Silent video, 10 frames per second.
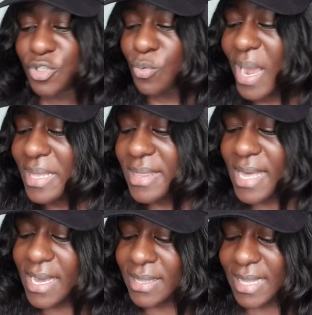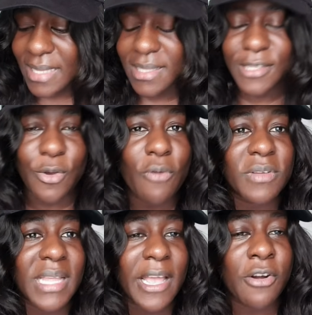do I think that this
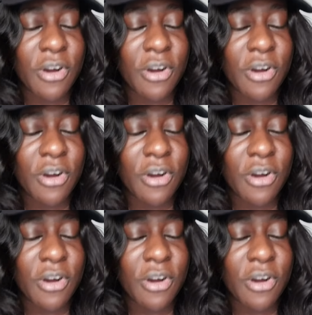overnight